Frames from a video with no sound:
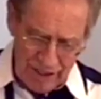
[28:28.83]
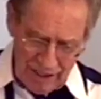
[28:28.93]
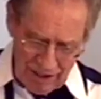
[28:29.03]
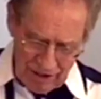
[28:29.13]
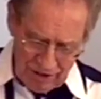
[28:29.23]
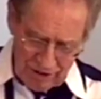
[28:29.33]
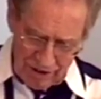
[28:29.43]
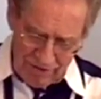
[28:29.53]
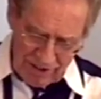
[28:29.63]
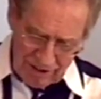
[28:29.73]
into the
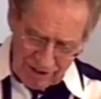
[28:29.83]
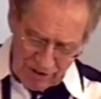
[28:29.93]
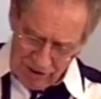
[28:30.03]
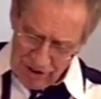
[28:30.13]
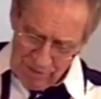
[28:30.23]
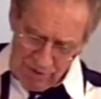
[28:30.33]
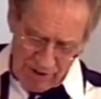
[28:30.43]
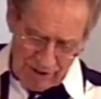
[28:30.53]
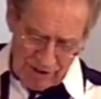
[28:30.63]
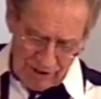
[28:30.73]
very same
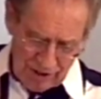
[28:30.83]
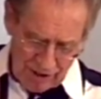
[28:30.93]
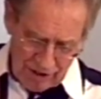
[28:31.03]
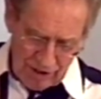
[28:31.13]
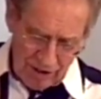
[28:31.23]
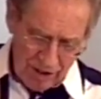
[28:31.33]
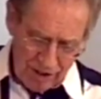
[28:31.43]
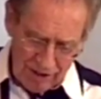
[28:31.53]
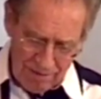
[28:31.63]
things that the law,